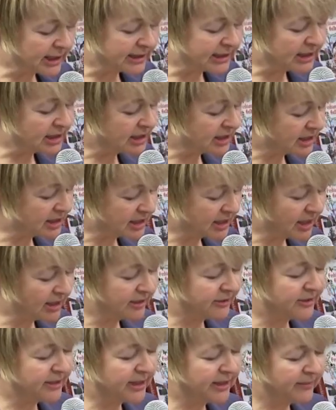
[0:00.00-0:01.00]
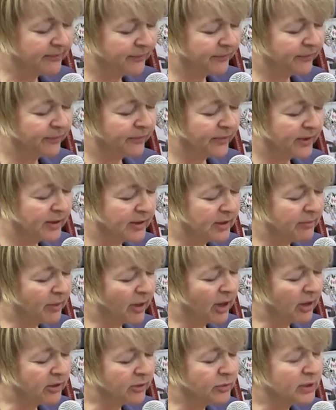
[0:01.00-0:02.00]
and into the scullery. The
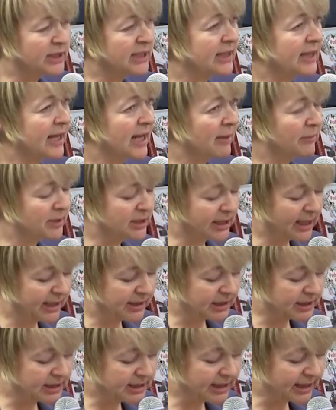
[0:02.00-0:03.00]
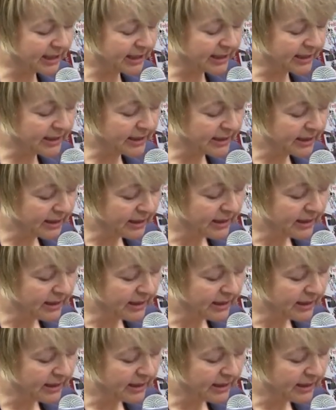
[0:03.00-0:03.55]
bath was in there, beside the sink.